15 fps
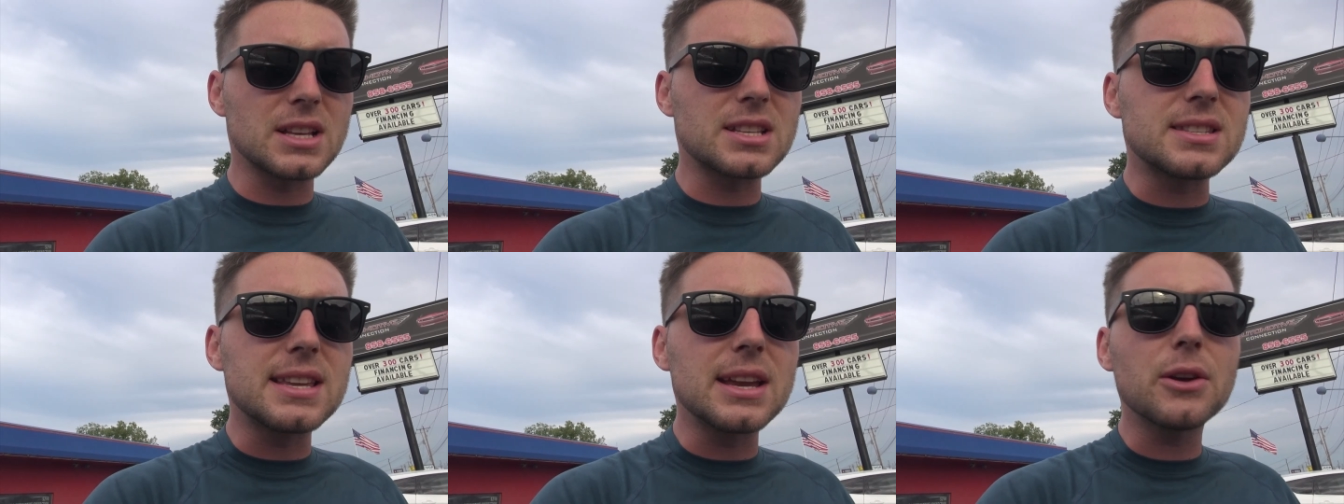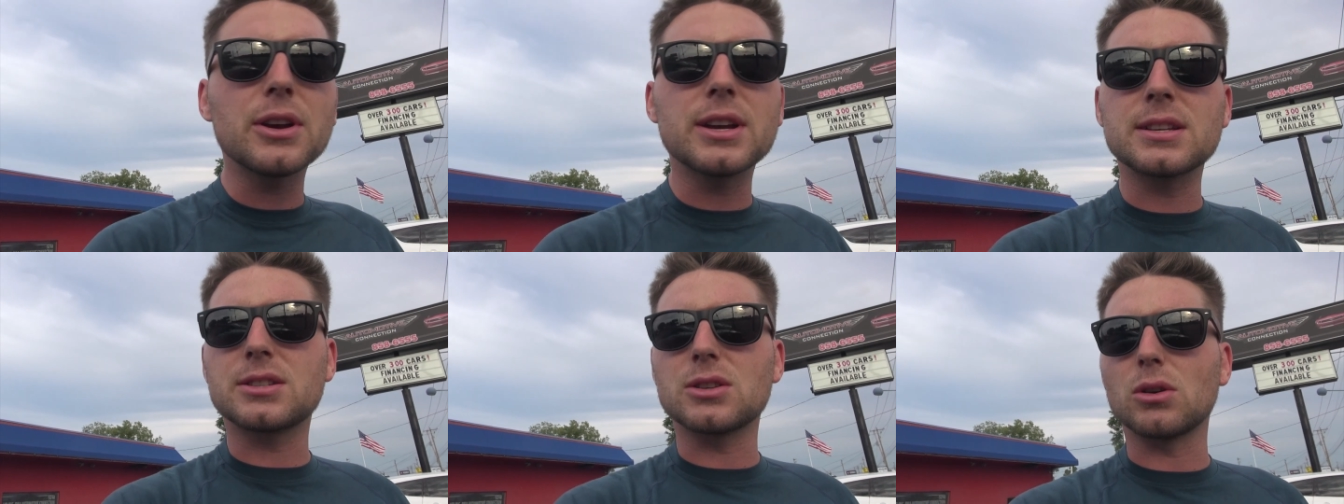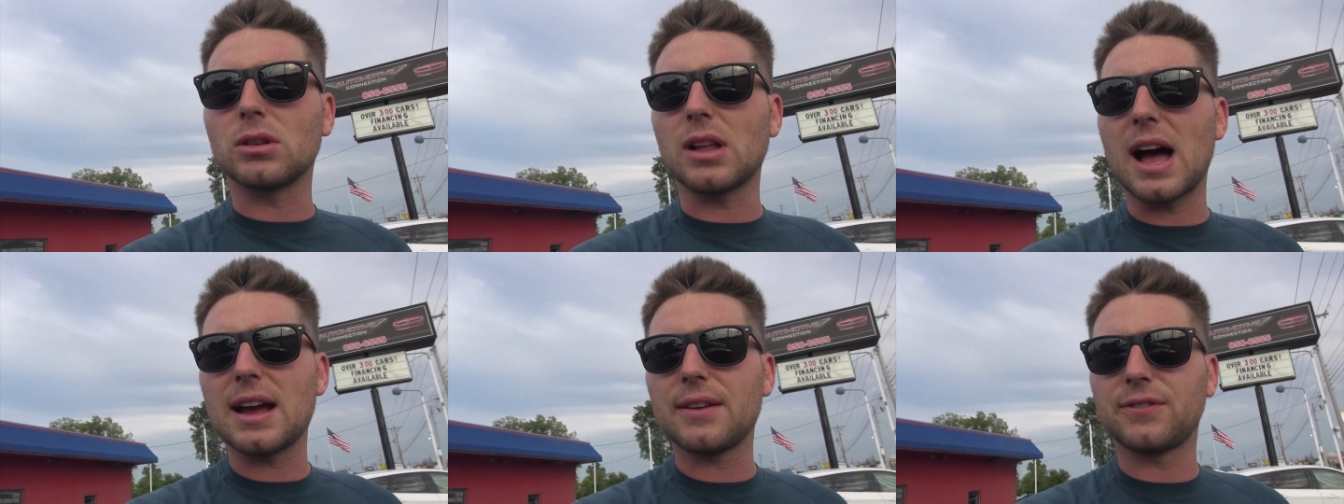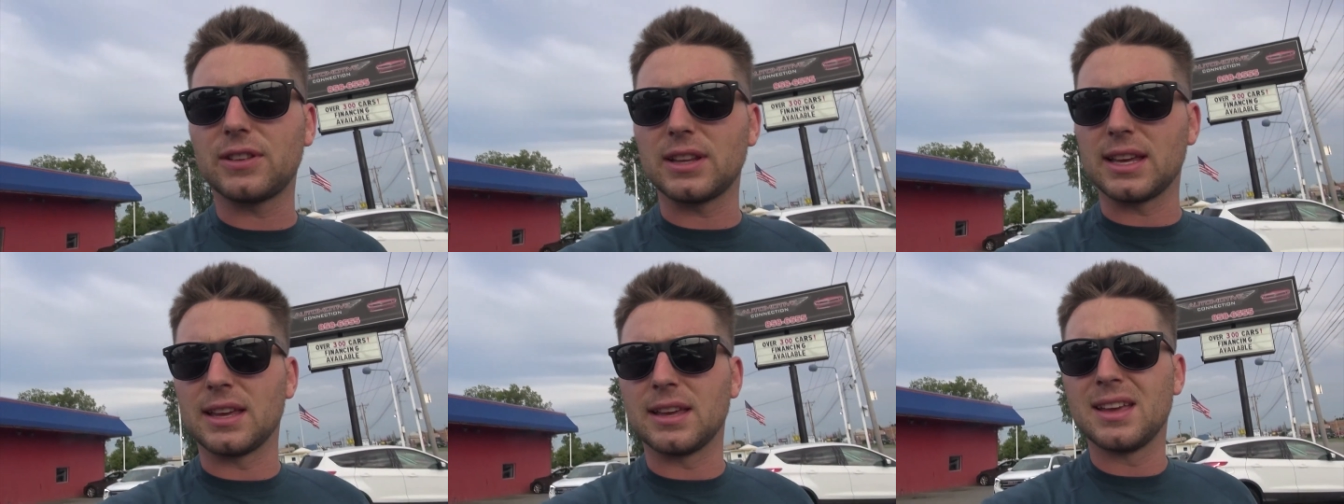The steering's so
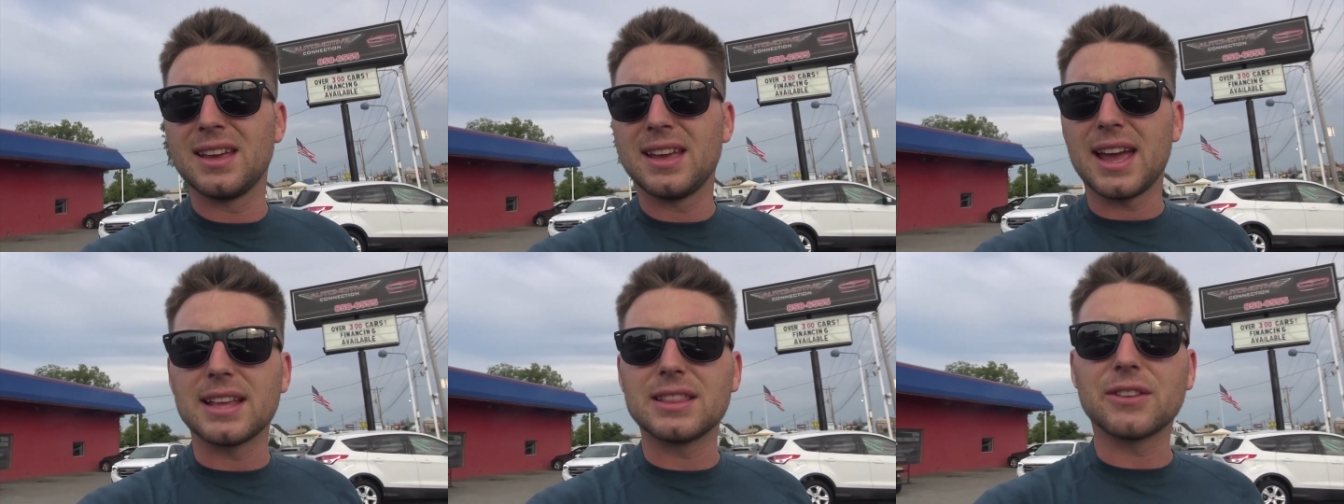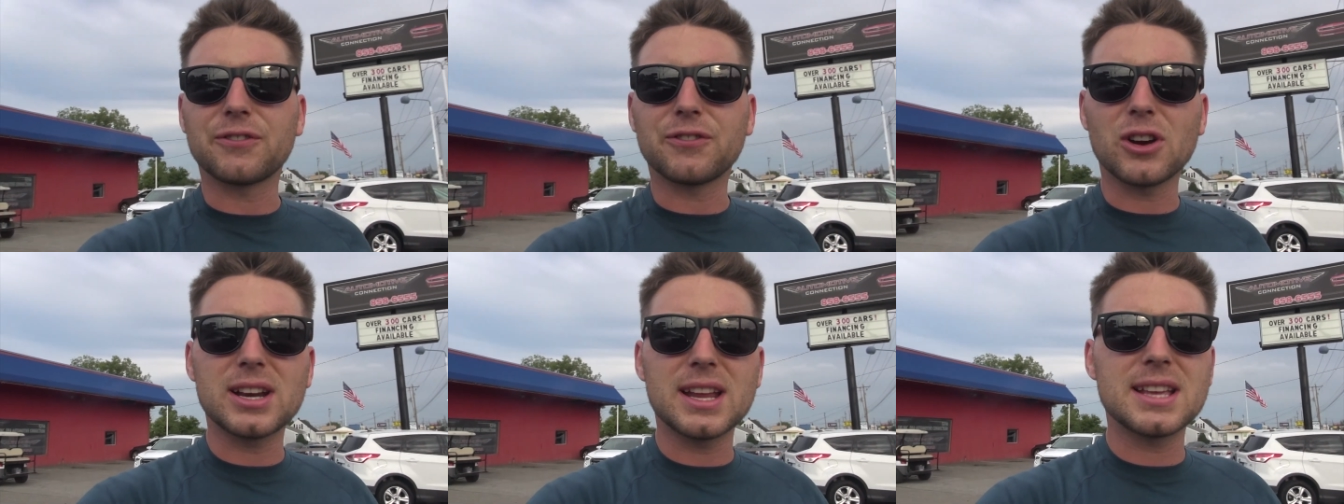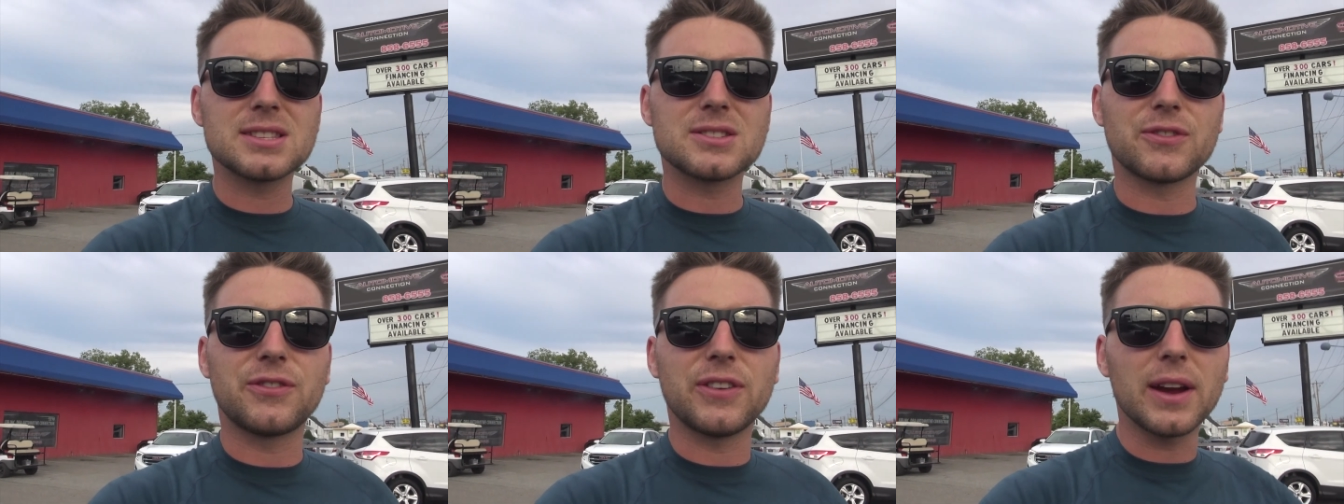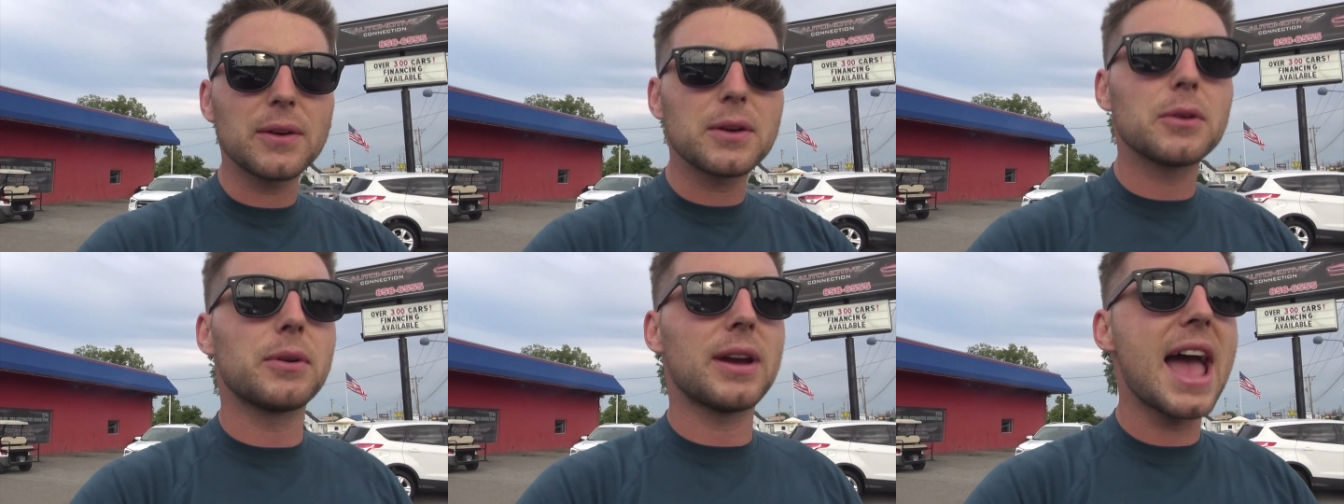lively, and the front end's
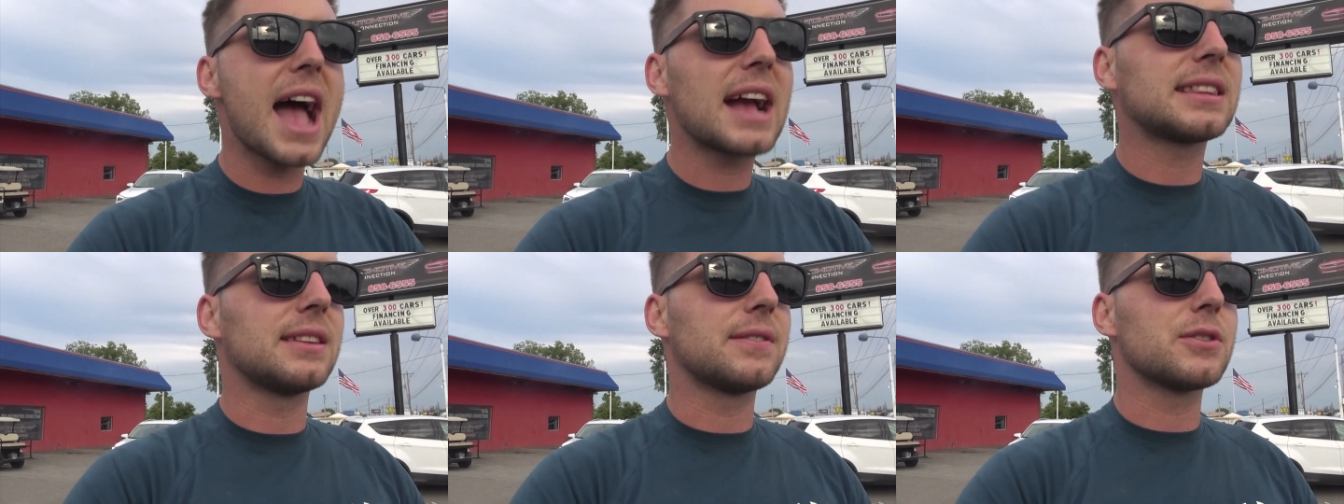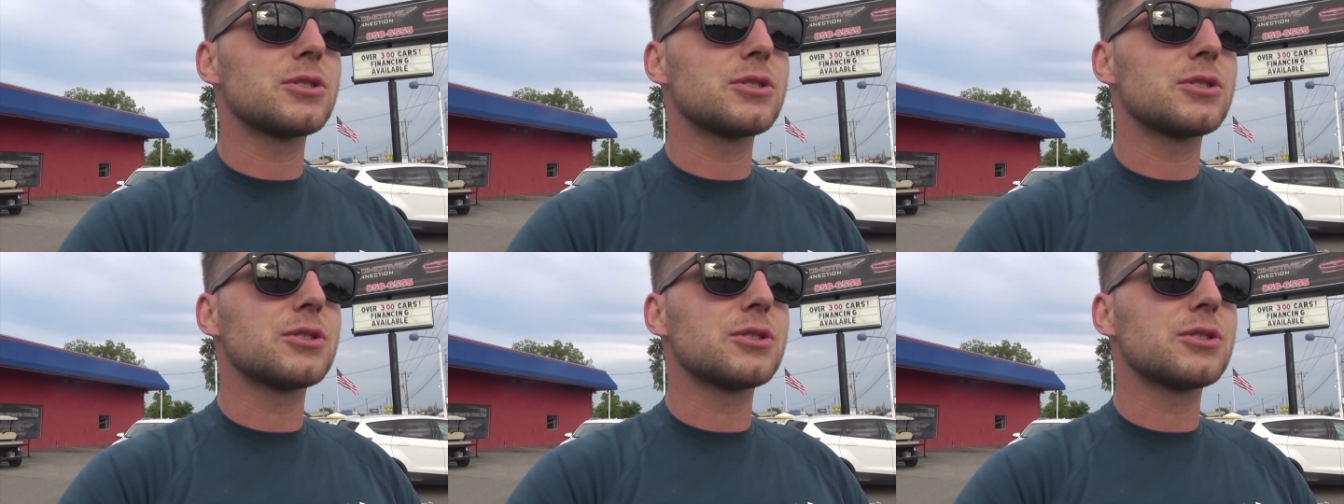very reactive.